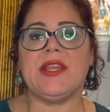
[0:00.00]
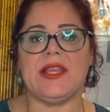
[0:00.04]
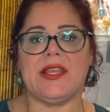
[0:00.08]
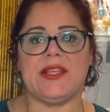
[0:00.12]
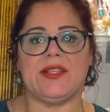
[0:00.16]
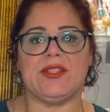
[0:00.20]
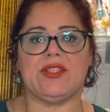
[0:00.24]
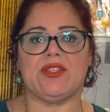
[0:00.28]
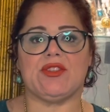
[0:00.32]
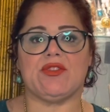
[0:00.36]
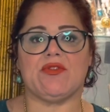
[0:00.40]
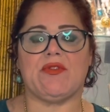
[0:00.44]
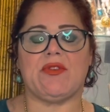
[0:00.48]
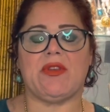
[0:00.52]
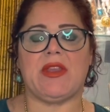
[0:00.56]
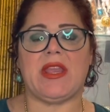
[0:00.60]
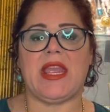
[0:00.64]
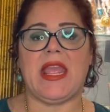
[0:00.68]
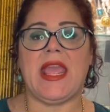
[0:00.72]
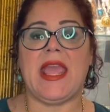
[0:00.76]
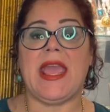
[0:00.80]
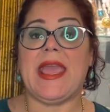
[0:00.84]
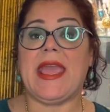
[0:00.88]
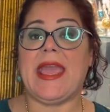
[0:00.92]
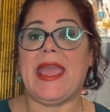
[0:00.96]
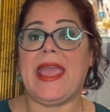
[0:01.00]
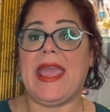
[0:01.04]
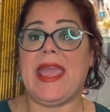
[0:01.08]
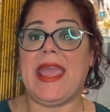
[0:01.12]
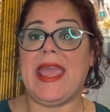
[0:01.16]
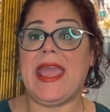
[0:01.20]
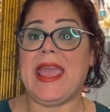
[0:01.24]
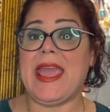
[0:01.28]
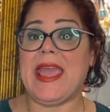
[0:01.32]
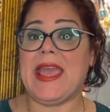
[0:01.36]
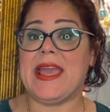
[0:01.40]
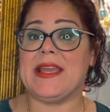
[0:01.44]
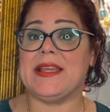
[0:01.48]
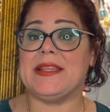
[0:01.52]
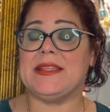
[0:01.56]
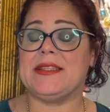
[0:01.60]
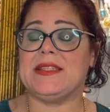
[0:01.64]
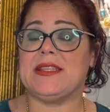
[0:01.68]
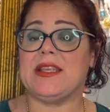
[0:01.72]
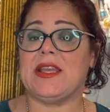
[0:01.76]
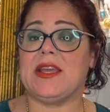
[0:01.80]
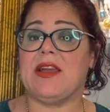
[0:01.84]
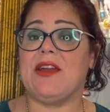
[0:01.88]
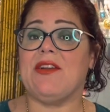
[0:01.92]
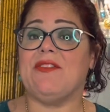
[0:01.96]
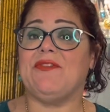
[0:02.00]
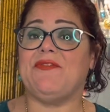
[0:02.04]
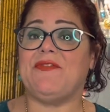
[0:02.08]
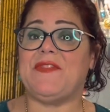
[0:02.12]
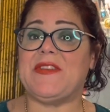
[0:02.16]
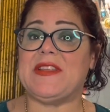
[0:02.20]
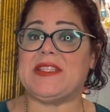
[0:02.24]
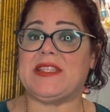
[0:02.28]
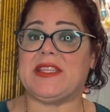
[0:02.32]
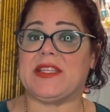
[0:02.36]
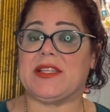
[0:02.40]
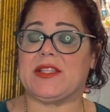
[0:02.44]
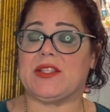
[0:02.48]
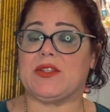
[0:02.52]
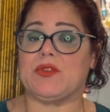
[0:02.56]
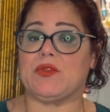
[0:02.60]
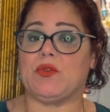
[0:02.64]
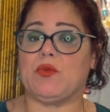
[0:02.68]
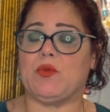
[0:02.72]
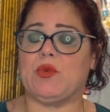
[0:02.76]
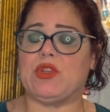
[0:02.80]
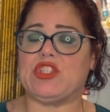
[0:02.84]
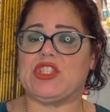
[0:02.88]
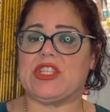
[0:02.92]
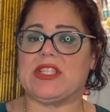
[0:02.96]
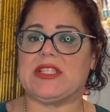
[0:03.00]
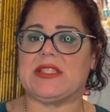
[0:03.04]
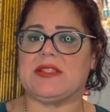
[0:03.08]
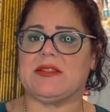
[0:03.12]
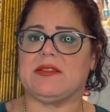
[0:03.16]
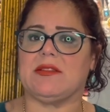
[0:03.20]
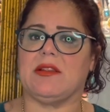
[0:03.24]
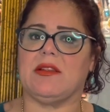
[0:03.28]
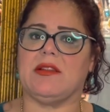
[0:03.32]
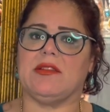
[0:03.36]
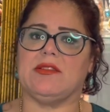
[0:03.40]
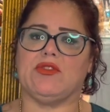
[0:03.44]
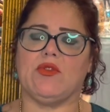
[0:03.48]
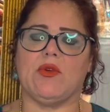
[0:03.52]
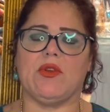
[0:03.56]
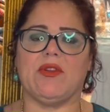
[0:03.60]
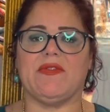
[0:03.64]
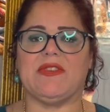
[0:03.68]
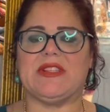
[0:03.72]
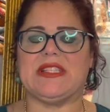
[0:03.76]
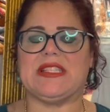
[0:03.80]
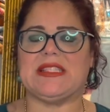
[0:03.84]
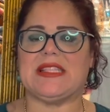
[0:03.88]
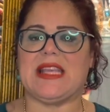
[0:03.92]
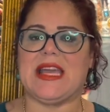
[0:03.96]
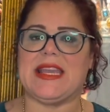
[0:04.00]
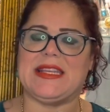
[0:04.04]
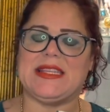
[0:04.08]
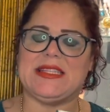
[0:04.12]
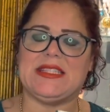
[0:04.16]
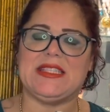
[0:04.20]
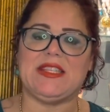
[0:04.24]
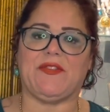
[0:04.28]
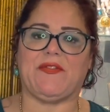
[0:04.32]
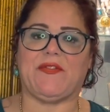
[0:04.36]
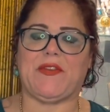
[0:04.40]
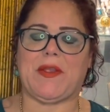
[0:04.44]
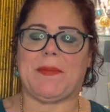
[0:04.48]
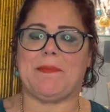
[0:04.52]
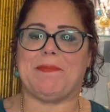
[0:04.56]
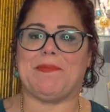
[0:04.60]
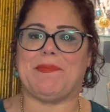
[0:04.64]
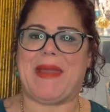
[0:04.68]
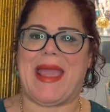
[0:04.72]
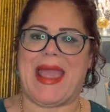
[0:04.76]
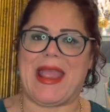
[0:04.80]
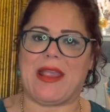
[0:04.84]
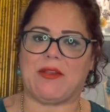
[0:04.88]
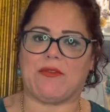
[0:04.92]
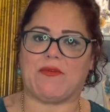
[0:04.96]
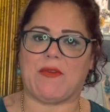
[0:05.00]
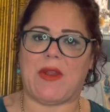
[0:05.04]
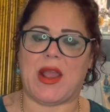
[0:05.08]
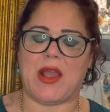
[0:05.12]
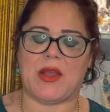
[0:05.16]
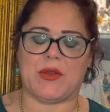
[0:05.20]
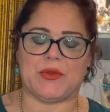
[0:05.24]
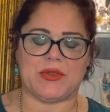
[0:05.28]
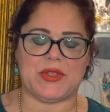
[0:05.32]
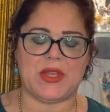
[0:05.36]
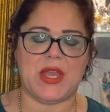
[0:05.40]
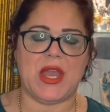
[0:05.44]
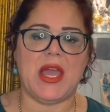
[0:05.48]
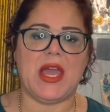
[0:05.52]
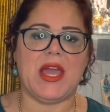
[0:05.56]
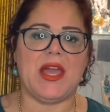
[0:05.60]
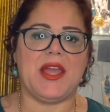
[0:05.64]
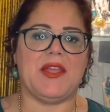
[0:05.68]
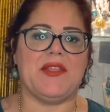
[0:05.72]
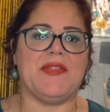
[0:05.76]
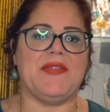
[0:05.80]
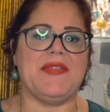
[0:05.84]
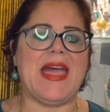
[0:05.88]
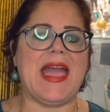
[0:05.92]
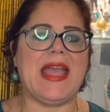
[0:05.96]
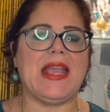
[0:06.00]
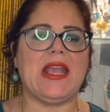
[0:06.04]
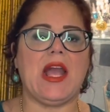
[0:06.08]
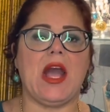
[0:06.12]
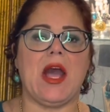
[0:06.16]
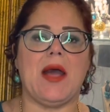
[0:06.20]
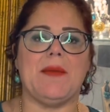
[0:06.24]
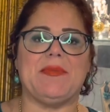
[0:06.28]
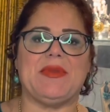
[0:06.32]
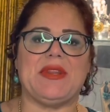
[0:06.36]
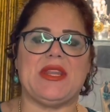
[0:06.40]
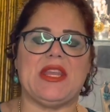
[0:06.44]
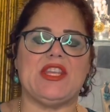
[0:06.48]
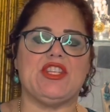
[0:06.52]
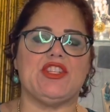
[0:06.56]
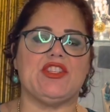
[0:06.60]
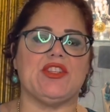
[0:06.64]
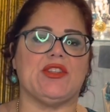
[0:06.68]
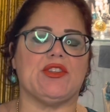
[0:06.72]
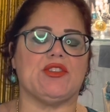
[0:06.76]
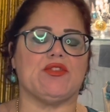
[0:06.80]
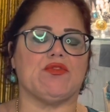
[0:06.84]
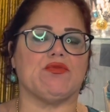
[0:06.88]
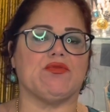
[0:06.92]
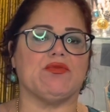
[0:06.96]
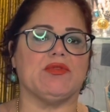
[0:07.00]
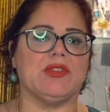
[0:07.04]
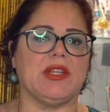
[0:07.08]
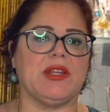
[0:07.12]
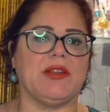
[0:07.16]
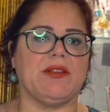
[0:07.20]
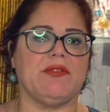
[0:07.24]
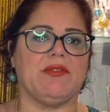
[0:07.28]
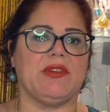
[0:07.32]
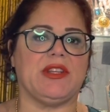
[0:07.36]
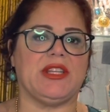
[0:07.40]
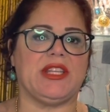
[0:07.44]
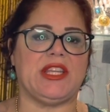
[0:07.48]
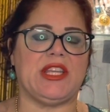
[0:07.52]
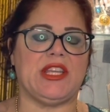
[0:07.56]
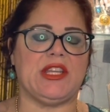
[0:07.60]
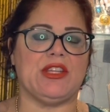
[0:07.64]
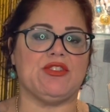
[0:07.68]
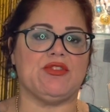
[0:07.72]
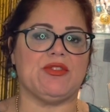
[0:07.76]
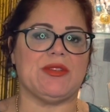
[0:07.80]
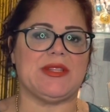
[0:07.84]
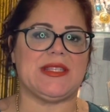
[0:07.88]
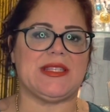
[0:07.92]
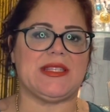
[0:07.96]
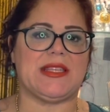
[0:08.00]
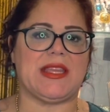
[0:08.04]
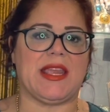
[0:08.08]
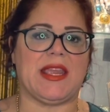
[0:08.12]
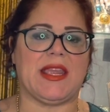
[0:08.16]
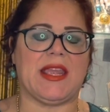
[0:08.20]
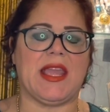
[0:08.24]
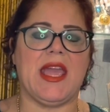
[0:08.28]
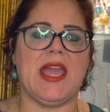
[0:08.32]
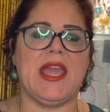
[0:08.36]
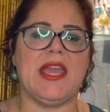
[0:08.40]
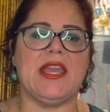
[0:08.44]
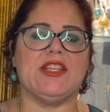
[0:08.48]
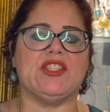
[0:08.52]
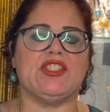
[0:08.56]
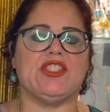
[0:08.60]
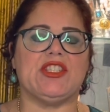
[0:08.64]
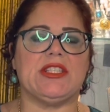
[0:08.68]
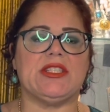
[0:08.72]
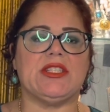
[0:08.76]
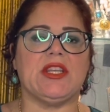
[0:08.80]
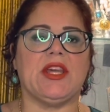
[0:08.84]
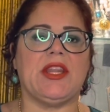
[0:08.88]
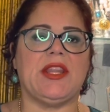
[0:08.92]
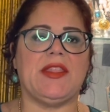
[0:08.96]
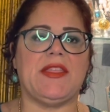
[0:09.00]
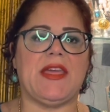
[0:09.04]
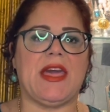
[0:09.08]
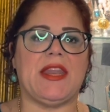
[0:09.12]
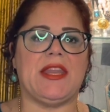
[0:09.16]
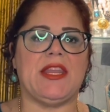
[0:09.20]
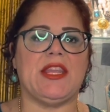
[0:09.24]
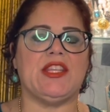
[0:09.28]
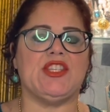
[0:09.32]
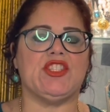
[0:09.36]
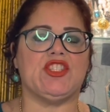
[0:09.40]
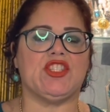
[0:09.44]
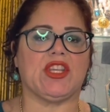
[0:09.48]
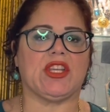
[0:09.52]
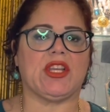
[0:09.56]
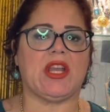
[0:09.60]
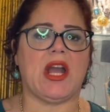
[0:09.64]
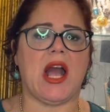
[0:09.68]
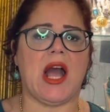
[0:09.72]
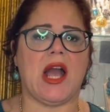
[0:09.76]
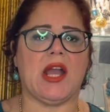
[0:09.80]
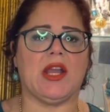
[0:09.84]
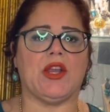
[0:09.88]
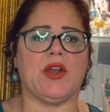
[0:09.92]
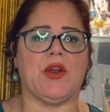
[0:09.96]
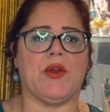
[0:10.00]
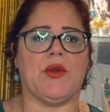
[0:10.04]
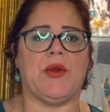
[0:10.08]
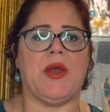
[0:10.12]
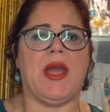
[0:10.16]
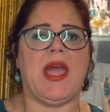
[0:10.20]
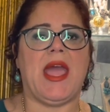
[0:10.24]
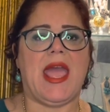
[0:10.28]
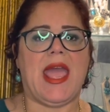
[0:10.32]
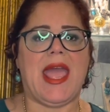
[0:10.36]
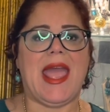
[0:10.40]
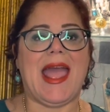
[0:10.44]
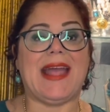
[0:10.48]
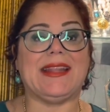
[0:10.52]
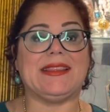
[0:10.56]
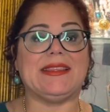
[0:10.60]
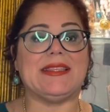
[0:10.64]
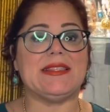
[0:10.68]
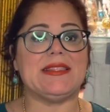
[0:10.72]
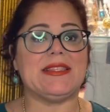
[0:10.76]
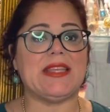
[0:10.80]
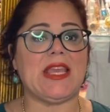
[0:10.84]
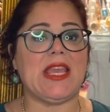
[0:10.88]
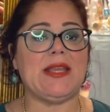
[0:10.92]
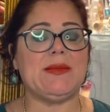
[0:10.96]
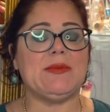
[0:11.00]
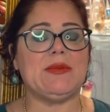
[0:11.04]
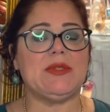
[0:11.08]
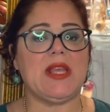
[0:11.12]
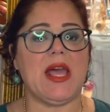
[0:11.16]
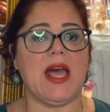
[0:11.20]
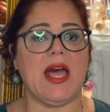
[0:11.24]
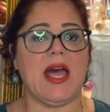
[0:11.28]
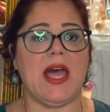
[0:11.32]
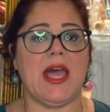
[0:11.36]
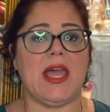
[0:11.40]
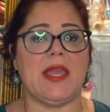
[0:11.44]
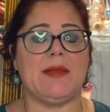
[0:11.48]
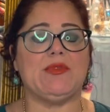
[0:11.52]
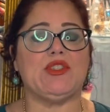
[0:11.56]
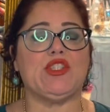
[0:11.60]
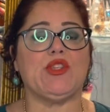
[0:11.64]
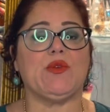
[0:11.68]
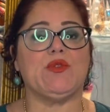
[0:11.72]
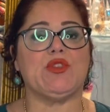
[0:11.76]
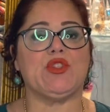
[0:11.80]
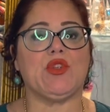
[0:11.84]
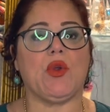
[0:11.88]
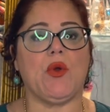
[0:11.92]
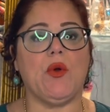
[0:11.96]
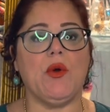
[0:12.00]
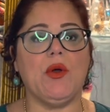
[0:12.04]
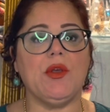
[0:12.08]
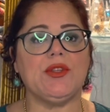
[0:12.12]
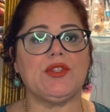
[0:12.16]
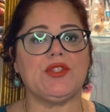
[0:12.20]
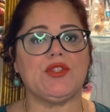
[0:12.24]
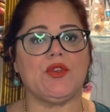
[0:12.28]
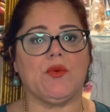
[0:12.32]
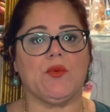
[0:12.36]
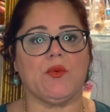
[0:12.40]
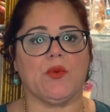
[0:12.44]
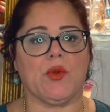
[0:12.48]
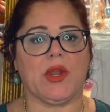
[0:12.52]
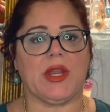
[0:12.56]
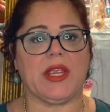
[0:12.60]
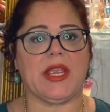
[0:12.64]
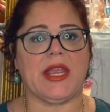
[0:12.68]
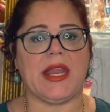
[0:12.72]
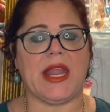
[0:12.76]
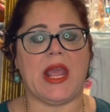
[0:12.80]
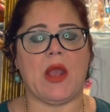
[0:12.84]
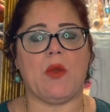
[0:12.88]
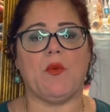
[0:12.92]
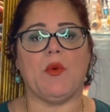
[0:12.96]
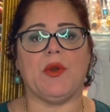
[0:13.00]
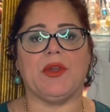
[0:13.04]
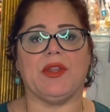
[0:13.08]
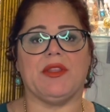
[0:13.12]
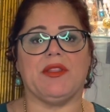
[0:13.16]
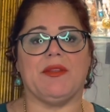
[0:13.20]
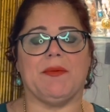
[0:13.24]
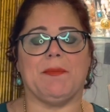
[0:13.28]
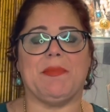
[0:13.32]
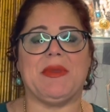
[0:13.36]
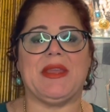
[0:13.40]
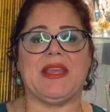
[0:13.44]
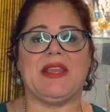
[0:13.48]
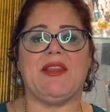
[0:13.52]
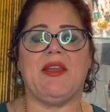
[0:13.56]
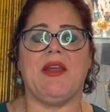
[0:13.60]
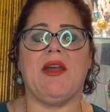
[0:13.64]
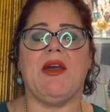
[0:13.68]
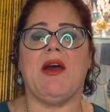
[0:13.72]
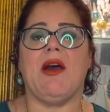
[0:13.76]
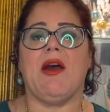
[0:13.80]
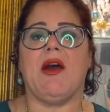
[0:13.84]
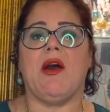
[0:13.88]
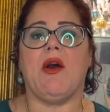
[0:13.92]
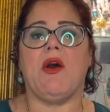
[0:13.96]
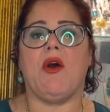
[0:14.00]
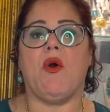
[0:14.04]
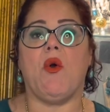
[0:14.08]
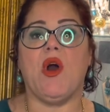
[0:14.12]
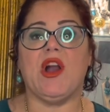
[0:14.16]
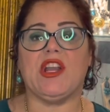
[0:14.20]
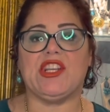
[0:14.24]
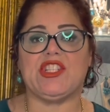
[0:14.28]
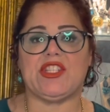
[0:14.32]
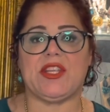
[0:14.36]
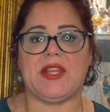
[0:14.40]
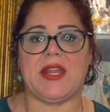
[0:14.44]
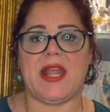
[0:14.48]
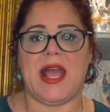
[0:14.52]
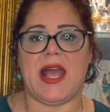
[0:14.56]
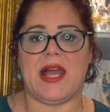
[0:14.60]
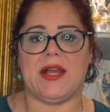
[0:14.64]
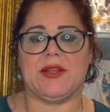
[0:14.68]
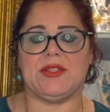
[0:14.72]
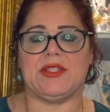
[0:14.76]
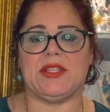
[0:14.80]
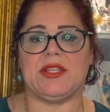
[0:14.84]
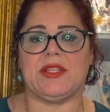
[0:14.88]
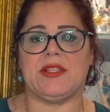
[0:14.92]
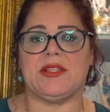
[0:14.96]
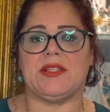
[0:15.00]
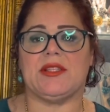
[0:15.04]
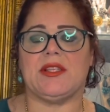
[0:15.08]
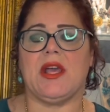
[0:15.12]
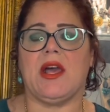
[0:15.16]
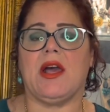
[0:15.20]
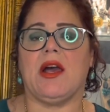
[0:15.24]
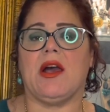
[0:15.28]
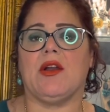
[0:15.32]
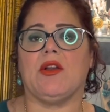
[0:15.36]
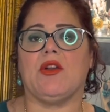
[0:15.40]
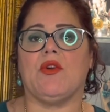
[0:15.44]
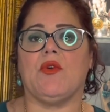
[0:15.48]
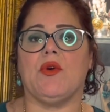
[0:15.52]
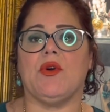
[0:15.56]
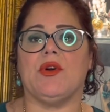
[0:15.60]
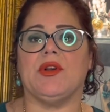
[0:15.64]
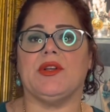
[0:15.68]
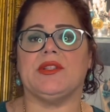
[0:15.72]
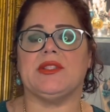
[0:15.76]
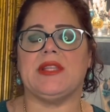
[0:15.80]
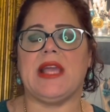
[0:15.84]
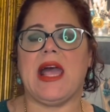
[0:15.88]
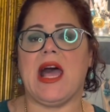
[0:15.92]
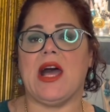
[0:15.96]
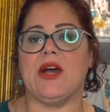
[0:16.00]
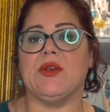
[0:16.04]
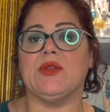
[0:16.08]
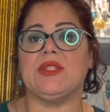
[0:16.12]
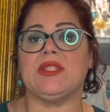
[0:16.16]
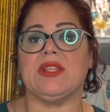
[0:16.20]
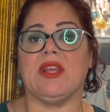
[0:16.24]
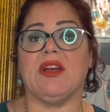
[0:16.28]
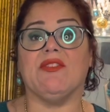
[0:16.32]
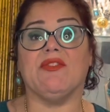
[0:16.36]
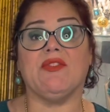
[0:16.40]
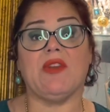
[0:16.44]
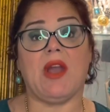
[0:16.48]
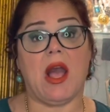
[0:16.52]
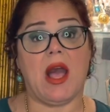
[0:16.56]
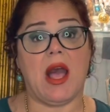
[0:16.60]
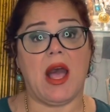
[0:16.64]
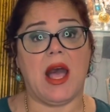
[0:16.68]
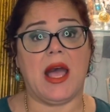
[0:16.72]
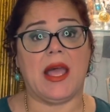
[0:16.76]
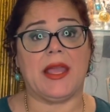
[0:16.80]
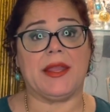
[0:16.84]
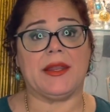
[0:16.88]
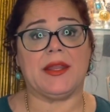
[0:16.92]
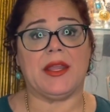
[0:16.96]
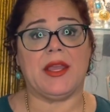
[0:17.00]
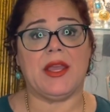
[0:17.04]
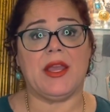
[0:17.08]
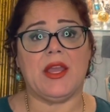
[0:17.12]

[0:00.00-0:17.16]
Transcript: history and physics, which is sort of a scientific background. And that combination is really, really interesting. And she studied that in Chicago. At the same time, she was also working at one of the big auction houses called House of Khan.